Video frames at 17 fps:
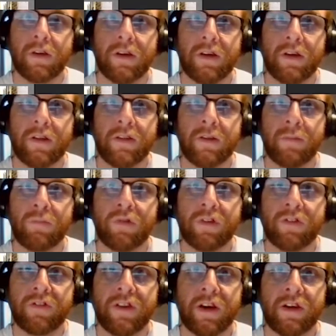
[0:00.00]
and then
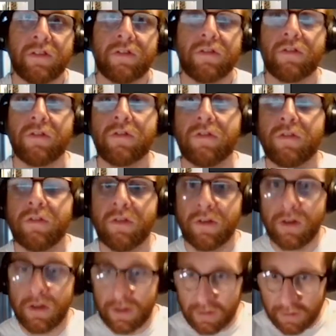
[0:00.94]
press Yes.
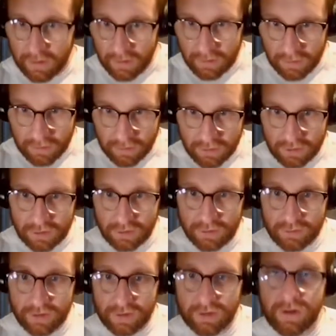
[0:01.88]
Then you're going to
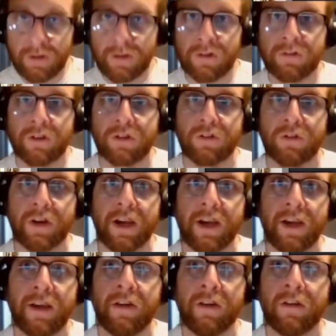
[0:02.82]
go down here and click
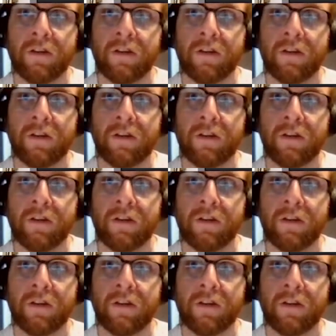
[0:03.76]
OK.